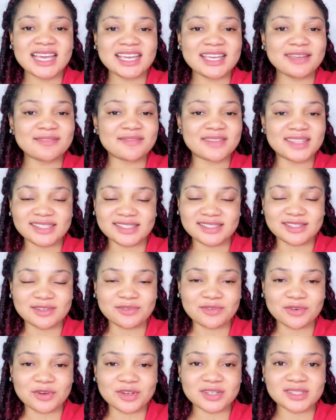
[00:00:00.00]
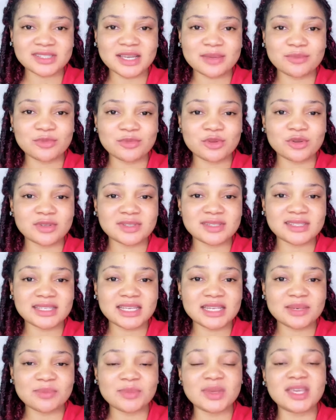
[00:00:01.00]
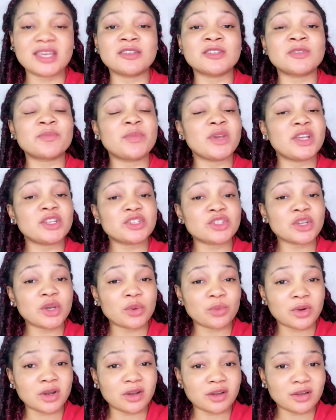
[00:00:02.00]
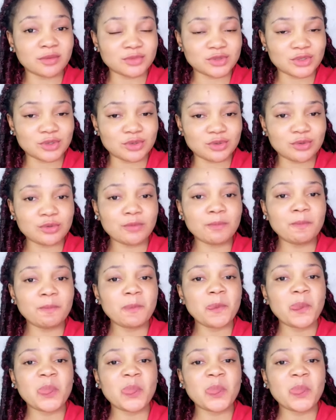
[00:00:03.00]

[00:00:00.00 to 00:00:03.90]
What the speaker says: If this is the first time you're seeing me, a special welcome to you.